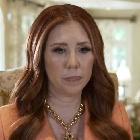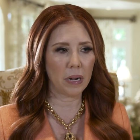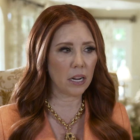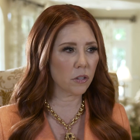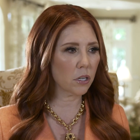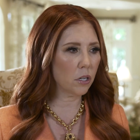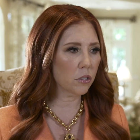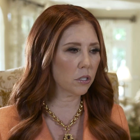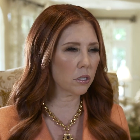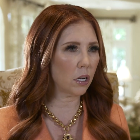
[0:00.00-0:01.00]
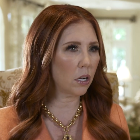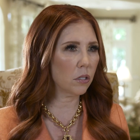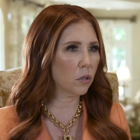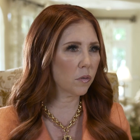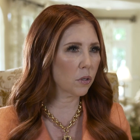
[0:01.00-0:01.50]
by other cultures all
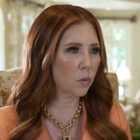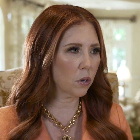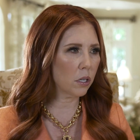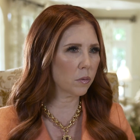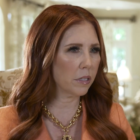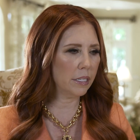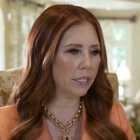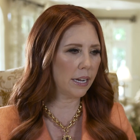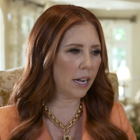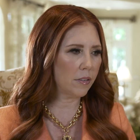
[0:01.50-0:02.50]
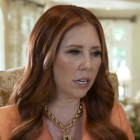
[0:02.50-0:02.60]
over the world where they didn't have